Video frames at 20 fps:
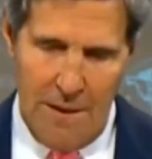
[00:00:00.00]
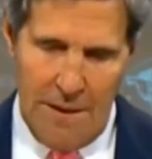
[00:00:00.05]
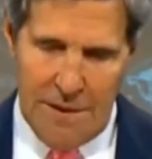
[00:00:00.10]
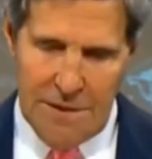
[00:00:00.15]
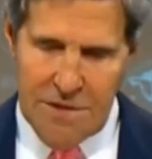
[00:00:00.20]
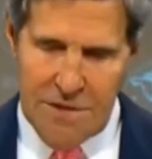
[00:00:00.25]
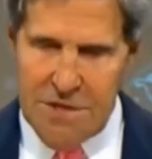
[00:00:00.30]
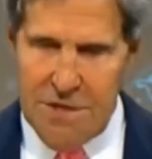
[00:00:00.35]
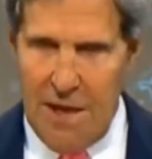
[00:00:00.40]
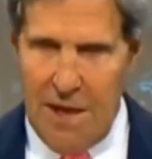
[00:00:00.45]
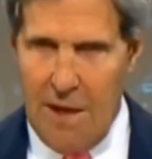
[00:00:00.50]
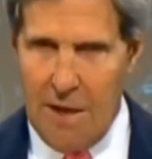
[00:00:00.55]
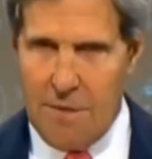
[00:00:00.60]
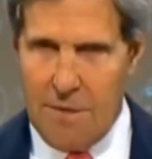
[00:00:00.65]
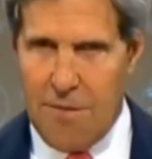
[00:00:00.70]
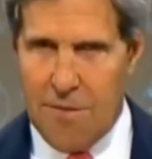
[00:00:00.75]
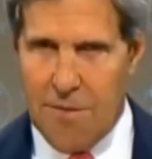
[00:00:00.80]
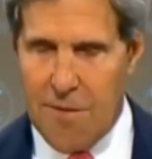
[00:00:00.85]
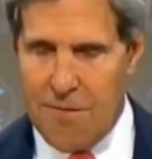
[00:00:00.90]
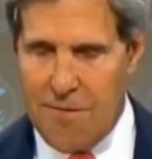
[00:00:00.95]

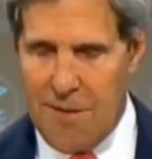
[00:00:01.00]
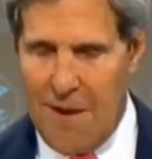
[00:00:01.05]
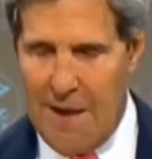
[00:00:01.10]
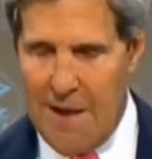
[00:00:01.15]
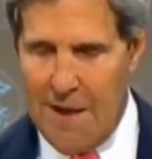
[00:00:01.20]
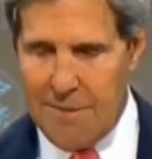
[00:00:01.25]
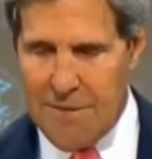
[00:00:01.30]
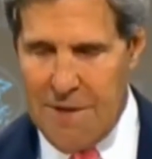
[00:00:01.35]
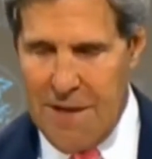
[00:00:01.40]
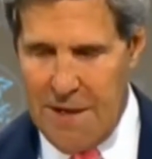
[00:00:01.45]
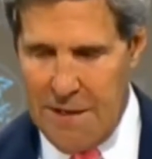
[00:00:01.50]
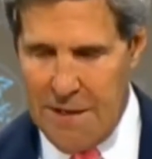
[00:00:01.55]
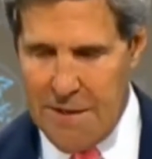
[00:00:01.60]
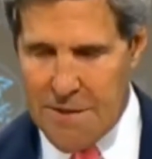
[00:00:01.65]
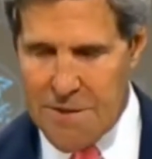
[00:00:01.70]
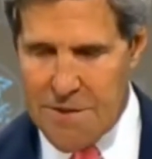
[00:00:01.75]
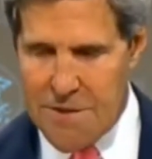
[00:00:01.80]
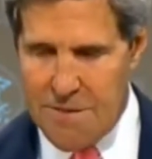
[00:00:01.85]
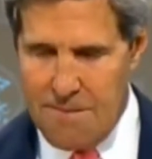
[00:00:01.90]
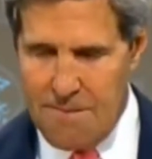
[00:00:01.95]
Instead, for five
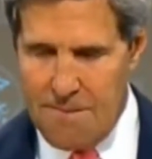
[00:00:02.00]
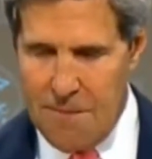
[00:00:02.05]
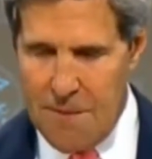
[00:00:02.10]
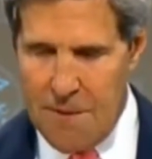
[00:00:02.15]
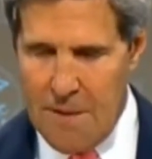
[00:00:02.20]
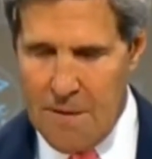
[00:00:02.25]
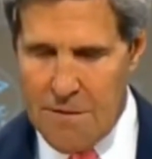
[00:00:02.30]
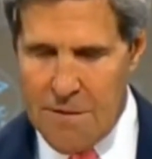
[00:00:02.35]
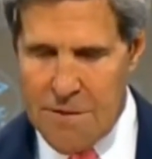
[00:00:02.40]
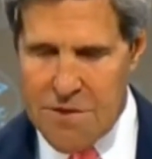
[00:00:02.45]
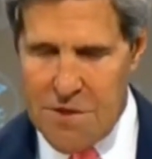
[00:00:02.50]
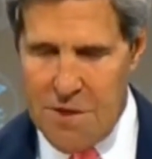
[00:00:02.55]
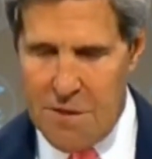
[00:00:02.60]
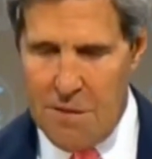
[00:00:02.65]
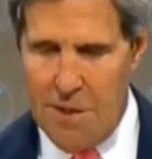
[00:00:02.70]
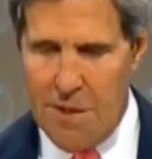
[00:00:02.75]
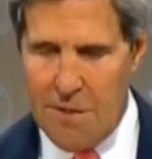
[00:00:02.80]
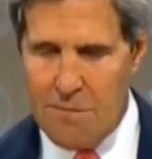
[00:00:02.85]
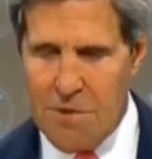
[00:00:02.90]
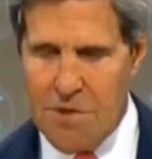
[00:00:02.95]
days, the
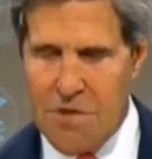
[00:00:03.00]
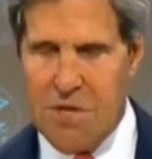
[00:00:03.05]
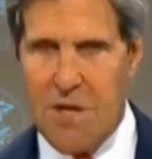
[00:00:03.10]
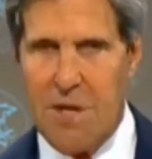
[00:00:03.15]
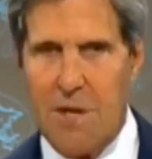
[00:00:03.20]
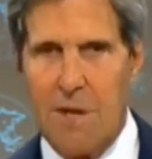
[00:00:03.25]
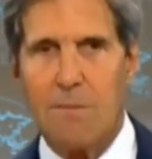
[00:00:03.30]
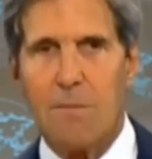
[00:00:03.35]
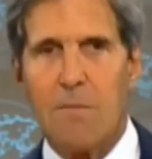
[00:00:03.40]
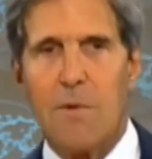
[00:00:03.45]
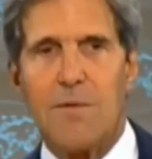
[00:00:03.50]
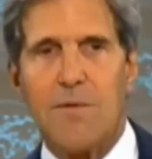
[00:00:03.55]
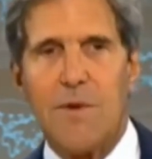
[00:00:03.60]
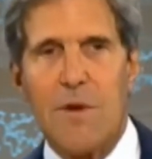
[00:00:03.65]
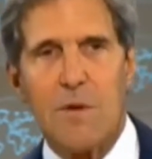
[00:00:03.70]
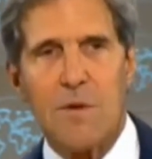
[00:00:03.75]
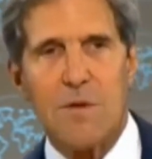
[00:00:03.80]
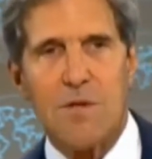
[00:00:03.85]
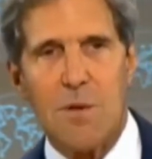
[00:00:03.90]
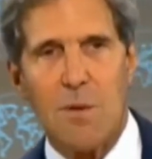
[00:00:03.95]
Syrian regime
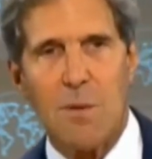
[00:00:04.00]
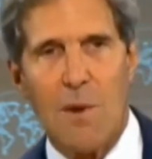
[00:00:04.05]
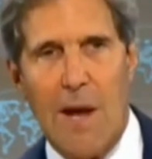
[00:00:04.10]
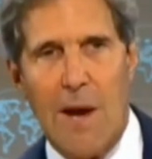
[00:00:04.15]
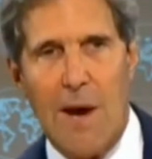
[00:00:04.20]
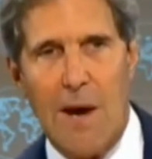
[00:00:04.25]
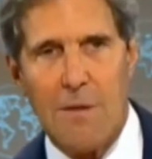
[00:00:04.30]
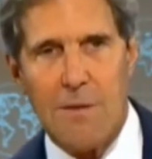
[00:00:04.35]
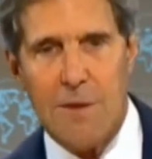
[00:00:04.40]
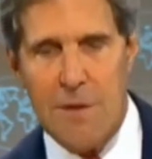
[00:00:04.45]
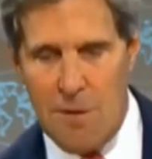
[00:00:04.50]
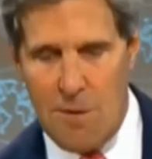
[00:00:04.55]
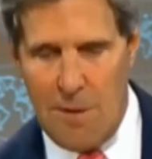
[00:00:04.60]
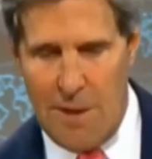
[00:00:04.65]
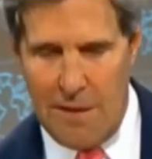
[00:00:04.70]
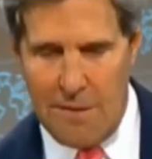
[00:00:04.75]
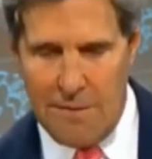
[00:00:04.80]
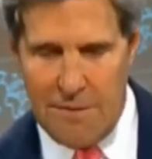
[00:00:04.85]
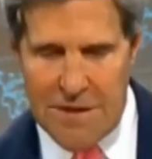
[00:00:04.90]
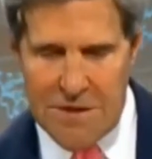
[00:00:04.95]
refused to allow the
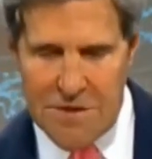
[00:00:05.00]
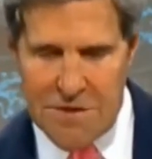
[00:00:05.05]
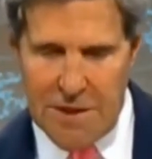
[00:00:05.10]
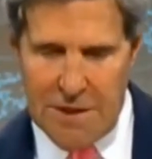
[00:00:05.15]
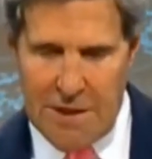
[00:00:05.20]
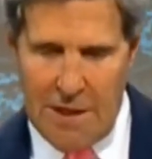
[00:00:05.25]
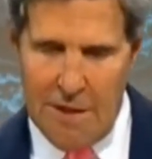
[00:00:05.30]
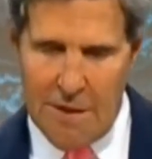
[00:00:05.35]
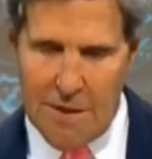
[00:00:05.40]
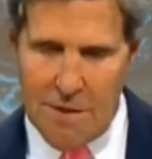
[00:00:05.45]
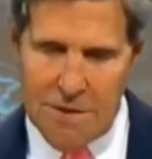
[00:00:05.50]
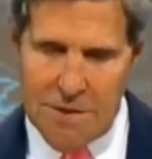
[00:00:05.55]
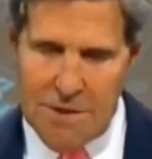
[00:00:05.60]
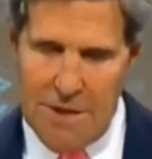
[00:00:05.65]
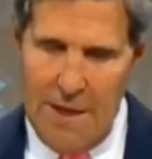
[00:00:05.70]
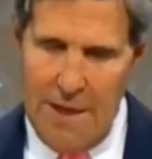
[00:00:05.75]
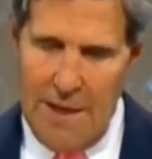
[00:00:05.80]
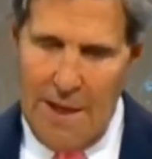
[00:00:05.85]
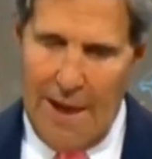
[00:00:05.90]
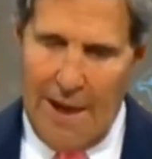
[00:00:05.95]
UN
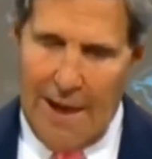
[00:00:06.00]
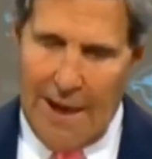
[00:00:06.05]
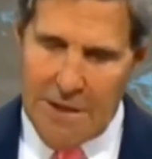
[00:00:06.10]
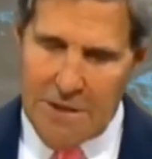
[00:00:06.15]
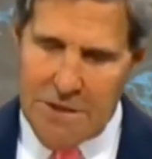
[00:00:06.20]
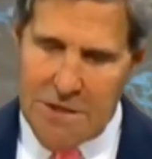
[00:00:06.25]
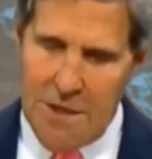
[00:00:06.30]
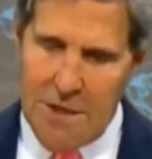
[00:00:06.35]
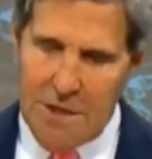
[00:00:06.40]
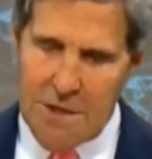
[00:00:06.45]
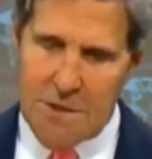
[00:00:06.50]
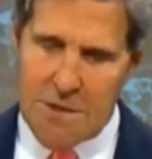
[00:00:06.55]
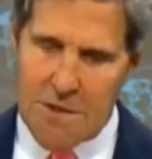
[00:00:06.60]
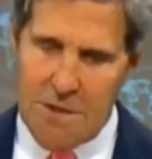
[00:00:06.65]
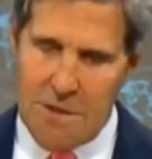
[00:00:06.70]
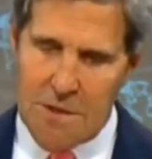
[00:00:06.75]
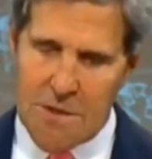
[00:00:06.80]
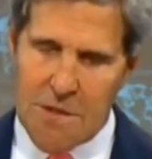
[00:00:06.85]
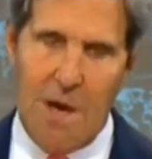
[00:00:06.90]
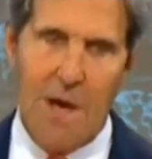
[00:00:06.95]
investigators access
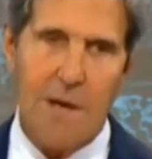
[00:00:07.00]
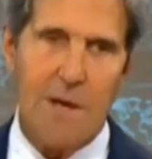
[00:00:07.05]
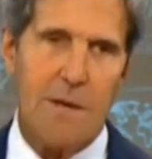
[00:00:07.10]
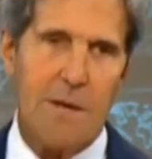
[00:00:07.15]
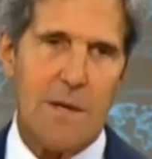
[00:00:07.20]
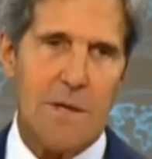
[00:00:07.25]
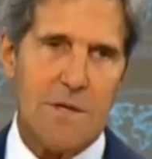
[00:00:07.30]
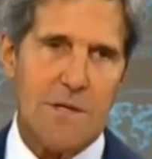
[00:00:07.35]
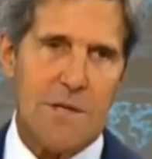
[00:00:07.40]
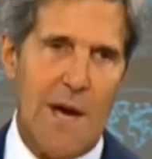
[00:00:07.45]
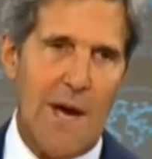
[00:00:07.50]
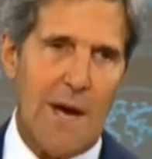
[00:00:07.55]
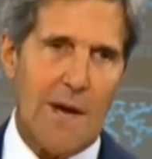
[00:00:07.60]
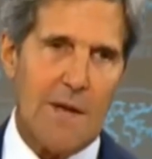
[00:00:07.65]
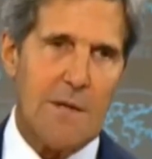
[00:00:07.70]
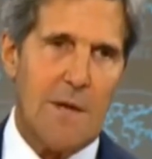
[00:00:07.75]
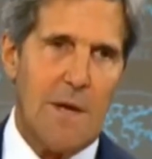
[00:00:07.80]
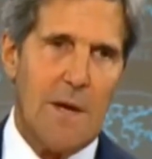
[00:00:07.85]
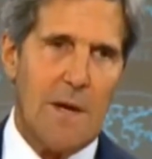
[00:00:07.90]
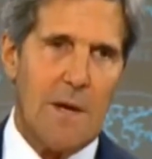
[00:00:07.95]
to the site of the
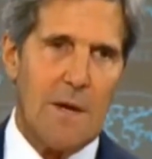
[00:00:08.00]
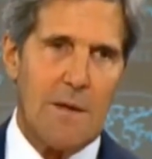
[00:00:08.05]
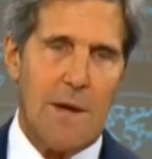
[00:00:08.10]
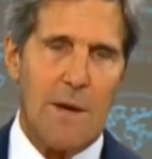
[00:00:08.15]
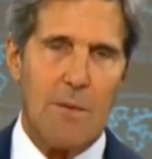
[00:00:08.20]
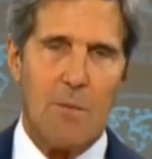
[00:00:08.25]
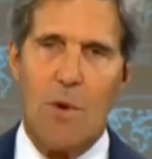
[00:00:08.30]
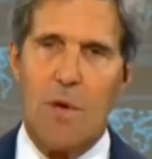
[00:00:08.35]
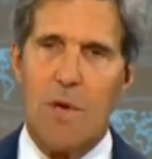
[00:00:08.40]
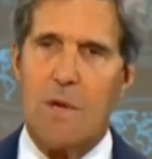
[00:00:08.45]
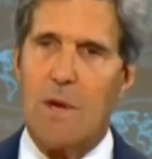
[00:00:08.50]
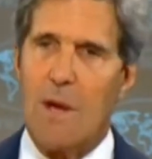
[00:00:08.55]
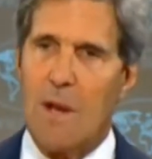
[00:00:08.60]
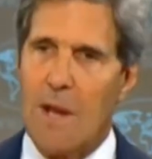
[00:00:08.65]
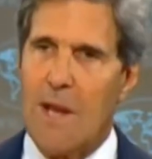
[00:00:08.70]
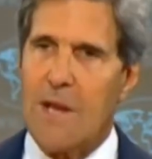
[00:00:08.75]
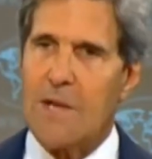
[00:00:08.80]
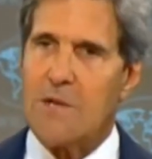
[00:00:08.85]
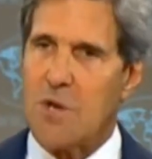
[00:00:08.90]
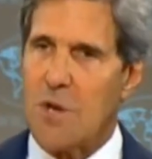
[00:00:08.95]
attack that would
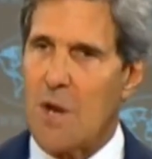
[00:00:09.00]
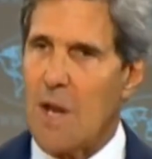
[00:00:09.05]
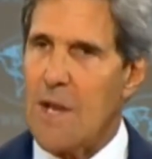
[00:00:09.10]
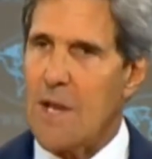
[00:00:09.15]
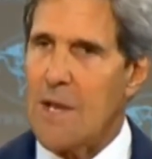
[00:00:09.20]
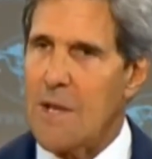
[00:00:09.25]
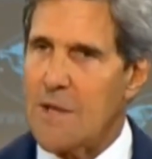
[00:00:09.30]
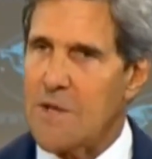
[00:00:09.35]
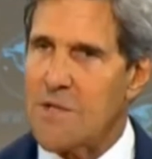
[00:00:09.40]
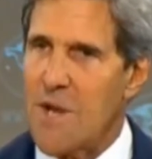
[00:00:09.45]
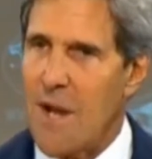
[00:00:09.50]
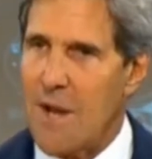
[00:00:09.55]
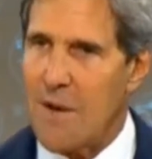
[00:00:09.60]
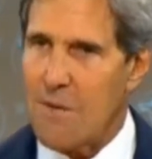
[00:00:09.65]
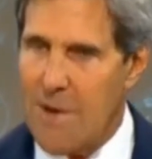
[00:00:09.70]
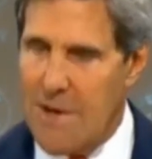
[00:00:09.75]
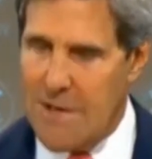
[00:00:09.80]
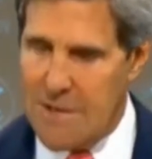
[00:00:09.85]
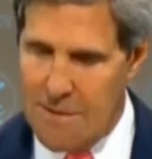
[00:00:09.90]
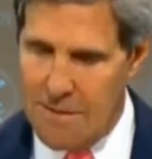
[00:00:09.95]
allegedly
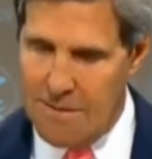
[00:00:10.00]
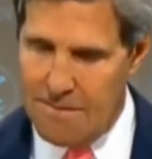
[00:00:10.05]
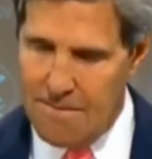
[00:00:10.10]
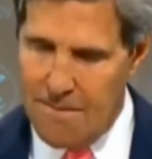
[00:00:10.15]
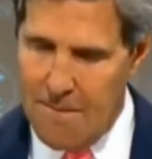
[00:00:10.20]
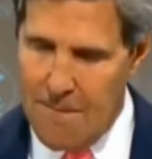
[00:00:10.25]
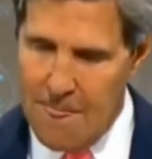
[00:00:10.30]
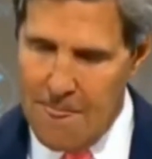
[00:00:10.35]
exonerate them.